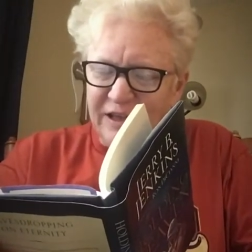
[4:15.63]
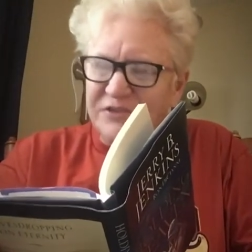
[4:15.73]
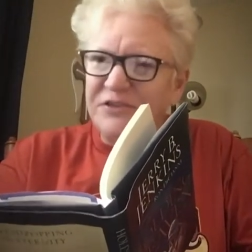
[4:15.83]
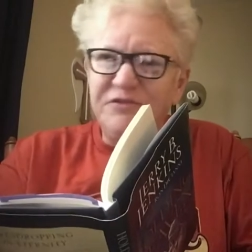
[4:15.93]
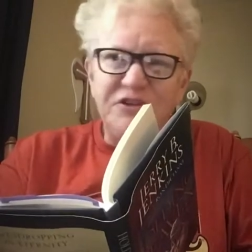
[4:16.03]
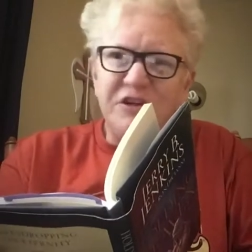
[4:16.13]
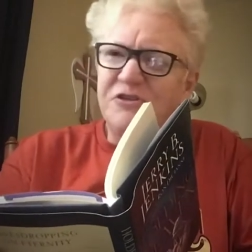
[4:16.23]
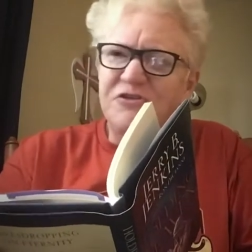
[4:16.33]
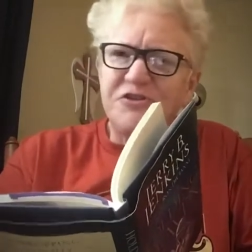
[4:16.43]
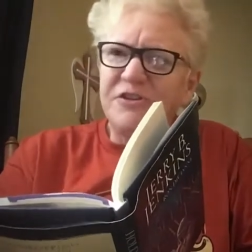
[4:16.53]
as if she
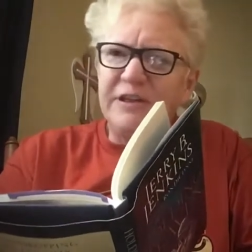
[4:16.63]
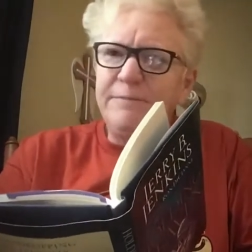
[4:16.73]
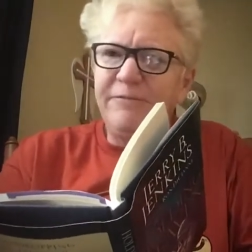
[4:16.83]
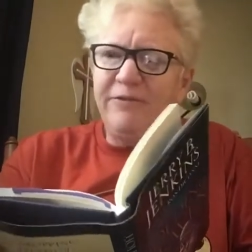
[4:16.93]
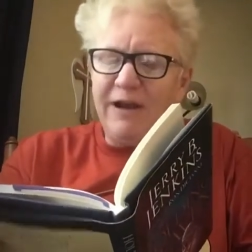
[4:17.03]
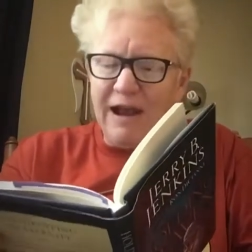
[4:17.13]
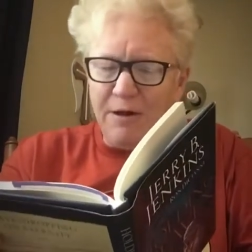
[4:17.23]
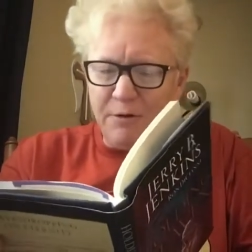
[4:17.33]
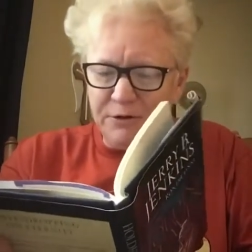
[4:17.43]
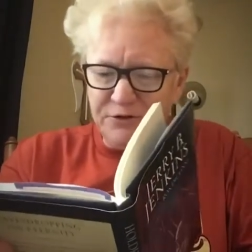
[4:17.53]
could sleep for
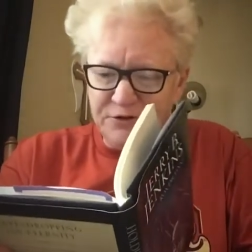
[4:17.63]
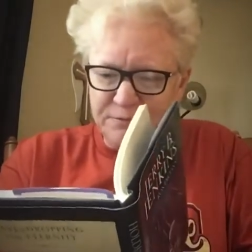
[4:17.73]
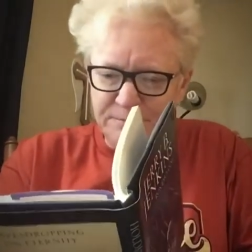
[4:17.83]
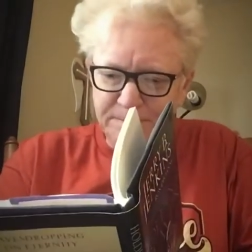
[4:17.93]
hours.